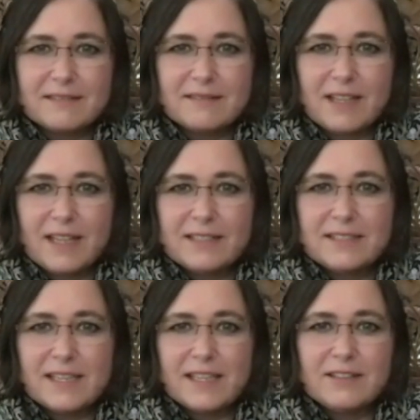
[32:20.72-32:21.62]
and
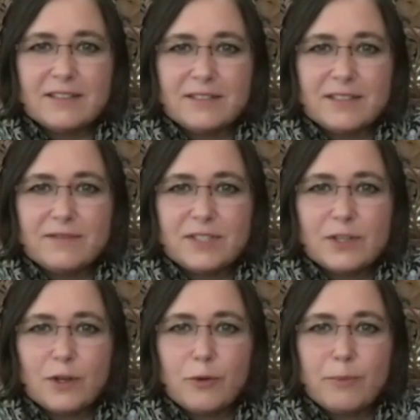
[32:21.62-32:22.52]
skills of
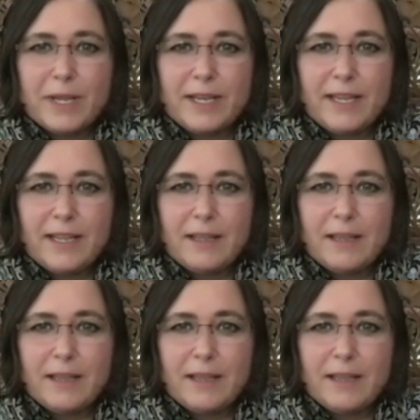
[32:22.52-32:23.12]
so many